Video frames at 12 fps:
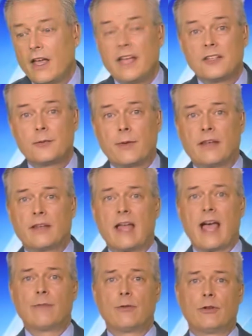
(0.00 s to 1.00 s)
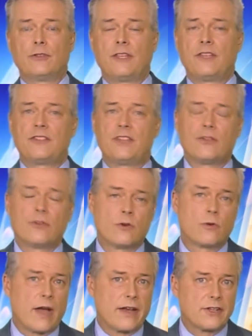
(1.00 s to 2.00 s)
It's been labelled the single
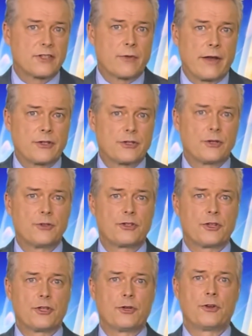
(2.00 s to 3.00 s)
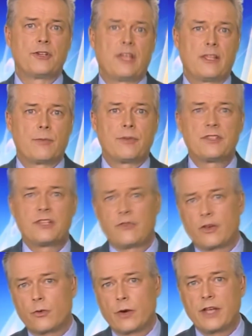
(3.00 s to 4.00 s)
greatest threat to security in the
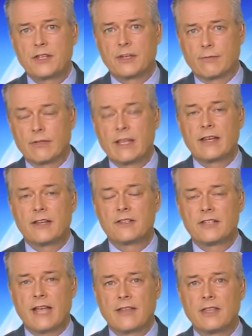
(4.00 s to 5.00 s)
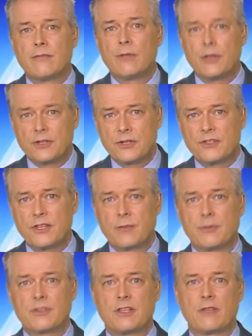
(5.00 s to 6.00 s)
Pacific region. Leaders at the Emergency
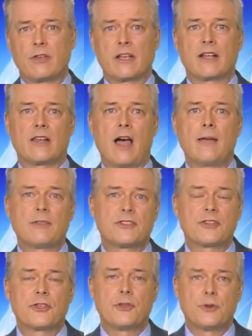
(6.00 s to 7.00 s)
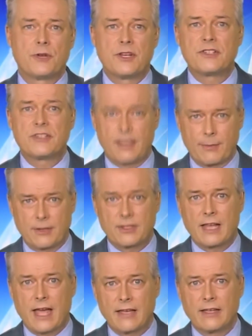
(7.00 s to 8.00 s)
Pacific Climate Security Summit
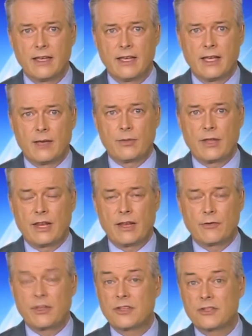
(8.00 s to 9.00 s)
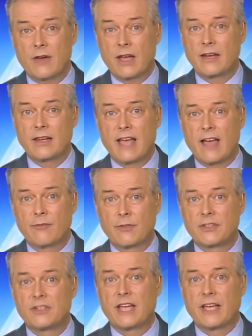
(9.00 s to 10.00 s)
today pleading for the Australian
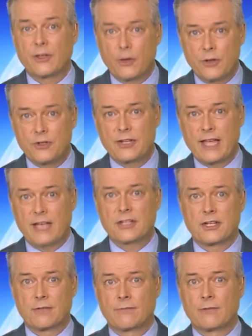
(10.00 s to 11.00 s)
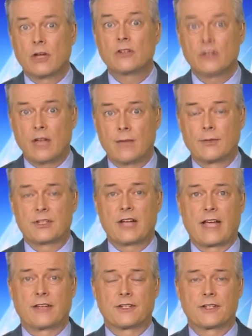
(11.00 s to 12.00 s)
government to take urgent action on climate
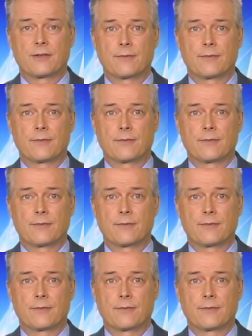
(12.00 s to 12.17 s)
change.